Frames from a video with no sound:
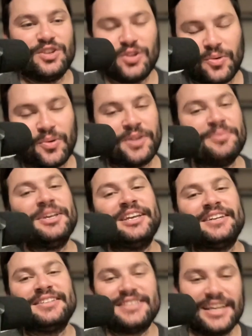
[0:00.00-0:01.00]
that you don't want to
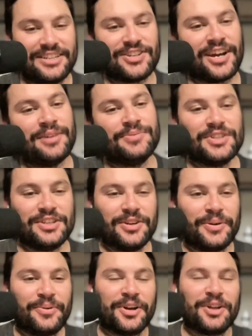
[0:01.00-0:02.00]
be in, take jobs that you
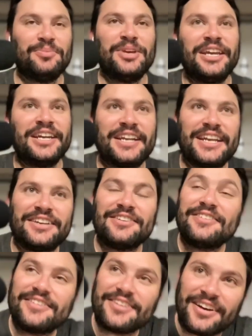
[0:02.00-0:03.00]
don't want to be in
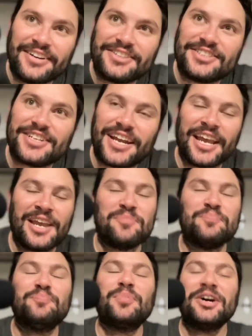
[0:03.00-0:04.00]
is such a
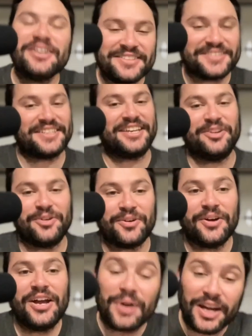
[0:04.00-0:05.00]
buzzkill,
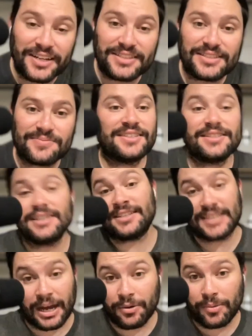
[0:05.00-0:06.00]
but
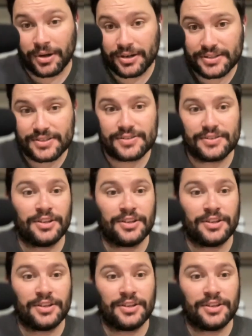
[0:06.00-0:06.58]
it's how it works.